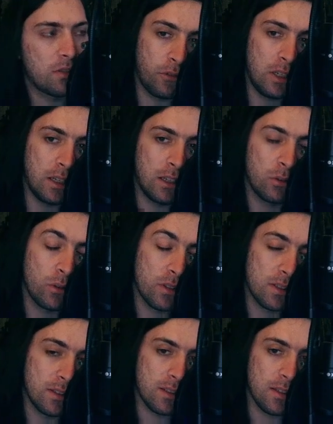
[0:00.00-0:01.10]
feeling into the
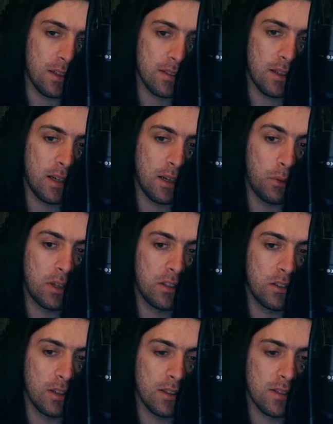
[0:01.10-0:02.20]
synthesizer what it
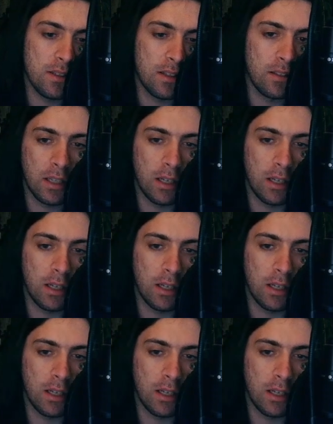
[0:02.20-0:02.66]
does and